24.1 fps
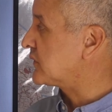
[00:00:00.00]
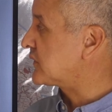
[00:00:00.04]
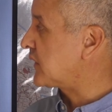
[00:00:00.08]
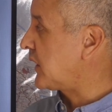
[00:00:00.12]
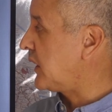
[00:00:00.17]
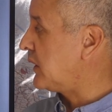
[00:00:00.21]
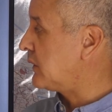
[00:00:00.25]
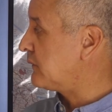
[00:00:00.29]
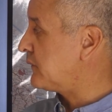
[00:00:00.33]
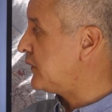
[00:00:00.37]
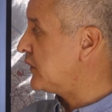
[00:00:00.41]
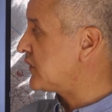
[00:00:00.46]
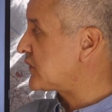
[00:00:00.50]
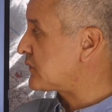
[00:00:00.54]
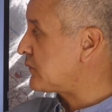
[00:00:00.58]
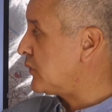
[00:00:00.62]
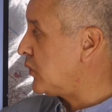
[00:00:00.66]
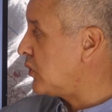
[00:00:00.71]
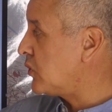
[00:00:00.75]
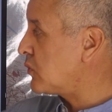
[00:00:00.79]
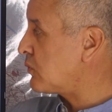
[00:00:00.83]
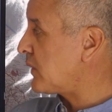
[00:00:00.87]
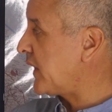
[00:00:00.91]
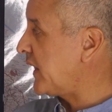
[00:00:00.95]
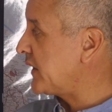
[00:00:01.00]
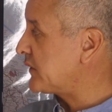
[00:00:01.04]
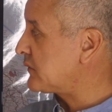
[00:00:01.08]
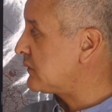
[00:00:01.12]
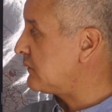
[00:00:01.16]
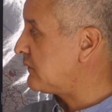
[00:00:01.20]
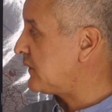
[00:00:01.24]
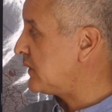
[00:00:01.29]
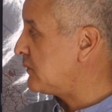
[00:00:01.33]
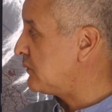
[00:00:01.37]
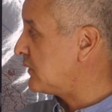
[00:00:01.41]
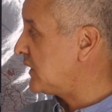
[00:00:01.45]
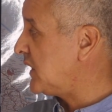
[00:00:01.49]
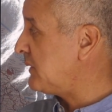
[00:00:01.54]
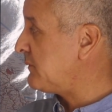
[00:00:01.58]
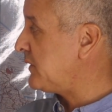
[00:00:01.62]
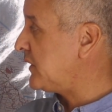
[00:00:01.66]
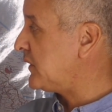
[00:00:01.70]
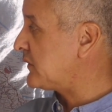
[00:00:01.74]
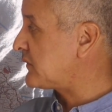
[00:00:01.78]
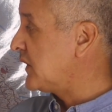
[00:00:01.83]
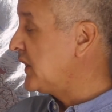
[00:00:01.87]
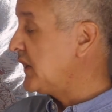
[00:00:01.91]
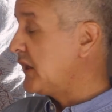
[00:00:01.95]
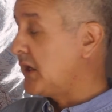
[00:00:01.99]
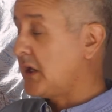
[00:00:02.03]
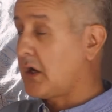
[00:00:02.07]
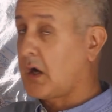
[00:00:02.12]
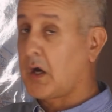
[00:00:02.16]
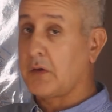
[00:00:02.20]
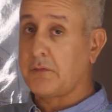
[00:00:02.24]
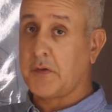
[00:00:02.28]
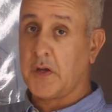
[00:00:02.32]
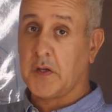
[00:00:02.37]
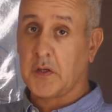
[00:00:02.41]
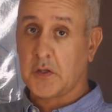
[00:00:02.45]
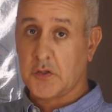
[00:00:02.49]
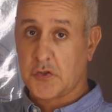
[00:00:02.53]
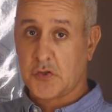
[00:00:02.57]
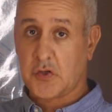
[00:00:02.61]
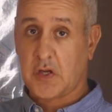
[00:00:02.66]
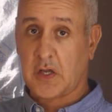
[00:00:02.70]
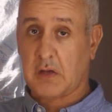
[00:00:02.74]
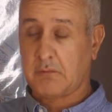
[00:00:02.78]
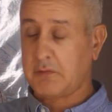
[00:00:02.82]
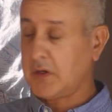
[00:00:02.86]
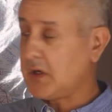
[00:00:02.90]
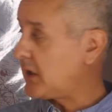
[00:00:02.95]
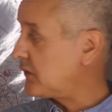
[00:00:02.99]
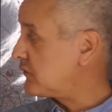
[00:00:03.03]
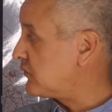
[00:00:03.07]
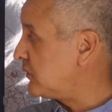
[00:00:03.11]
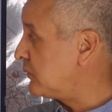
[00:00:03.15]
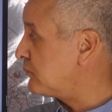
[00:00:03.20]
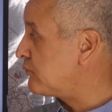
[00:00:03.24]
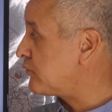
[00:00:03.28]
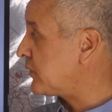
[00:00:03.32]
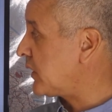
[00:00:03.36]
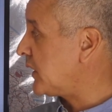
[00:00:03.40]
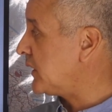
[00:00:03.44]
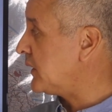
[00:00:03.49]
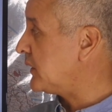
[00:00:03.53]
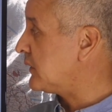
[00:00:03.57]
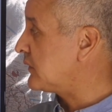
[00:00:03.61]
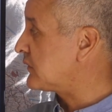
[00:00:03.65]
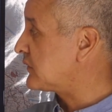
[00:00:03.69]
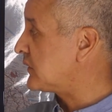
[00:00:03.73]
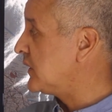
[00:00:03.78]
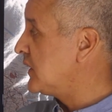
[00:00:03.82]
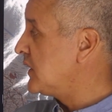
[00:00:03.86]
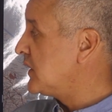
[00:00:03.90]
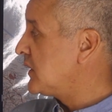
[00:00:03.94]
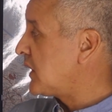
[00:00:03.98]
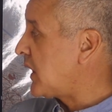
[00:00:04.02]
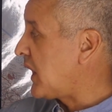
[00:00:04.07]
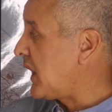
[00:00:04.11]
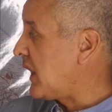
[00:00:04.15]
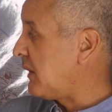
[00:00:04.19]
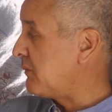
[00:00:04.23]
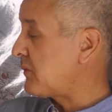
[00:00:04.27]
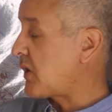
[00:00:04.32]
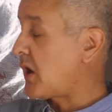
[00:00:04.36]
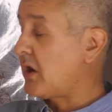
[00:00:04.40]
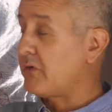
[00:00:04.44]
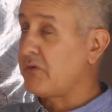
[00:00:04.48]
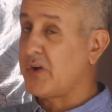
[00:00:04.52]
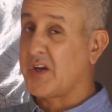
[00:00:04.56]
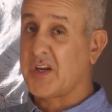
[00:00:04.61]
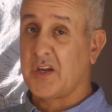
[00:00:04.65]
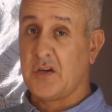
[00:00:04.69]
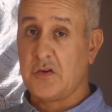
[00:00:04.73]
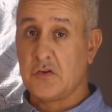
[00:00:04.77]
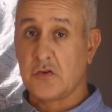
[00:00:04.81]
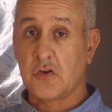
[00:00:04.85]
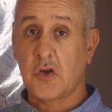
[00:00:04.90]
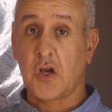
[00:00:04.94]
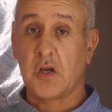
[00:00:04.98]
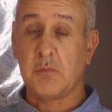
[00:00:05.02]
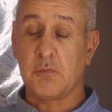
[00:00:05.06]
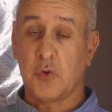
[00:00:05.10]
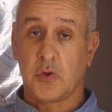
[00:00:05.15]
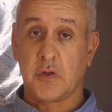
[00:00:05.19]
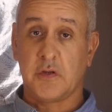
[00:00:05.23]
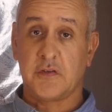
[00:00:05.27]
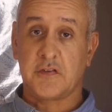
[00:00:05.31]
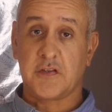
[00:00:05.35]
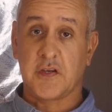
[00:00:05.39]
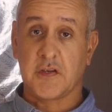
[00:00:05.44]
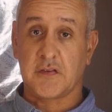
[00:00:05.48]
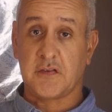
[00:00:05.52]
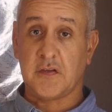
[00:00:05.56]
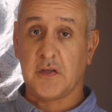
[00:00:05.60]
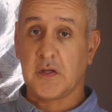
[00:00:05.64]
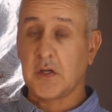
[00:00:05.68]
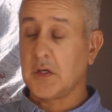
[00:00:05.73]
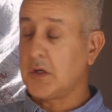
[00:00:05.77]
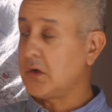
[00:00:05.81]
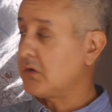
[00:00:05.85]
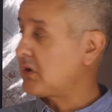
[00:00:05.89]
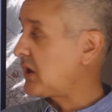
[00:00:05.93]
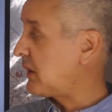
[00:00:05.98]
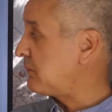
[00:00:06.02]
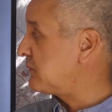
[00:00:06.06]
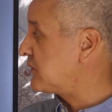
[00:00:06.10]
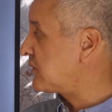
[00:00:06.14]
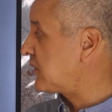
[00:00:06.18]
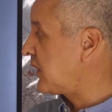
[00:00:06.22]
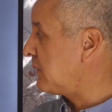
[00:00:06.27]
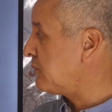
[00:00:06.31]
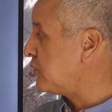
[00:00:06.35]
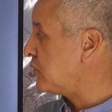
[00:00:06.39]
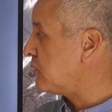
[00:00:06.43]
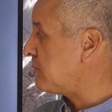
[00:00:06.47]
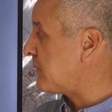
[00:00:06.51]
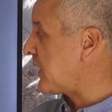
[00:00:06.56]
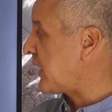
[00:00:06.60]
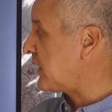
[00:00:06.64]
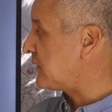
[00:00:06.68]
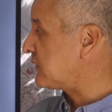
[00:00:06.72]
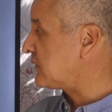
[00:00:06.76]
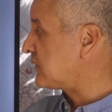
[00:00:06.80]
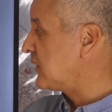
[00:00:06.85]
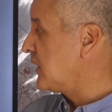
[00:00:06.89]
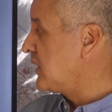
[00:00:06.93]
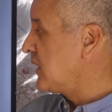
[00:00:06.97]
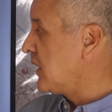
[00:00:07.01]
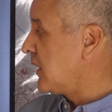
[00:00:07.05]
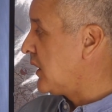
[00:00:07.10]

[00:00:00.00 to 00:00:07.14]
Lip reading: So first of all weights within limits. I think it should have electric brakes. I reckon no more than 60 kilograms tow ball mass.